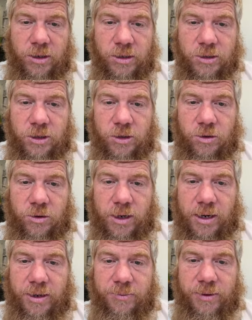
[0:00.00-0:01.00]
So
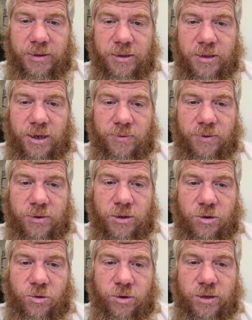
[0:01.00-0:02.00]
I rediscovered the
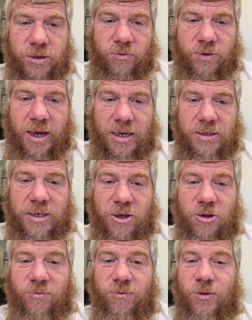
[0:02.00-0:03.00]
joys of gas
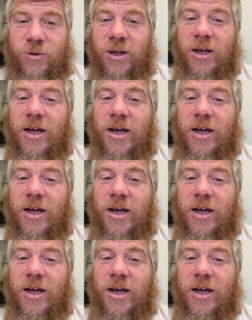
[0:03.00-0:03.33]
station food.